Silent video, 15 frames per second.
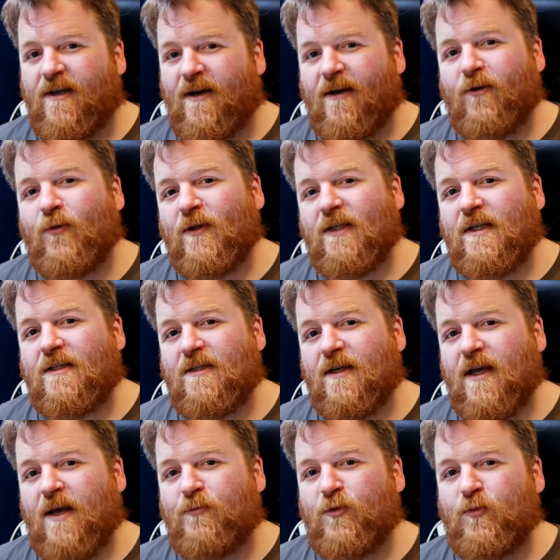and I wanted to say
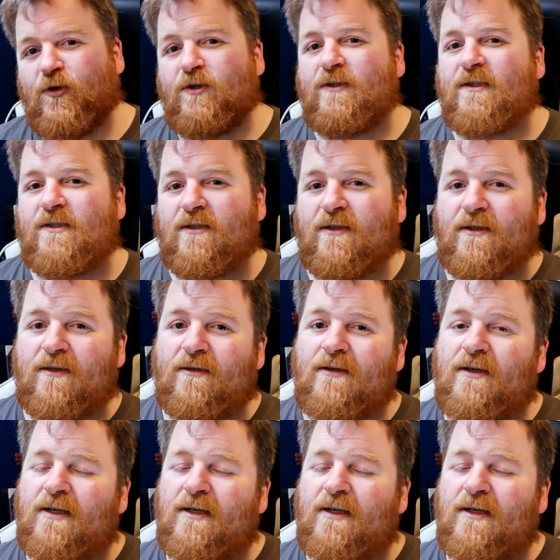happy birthday, Skylar.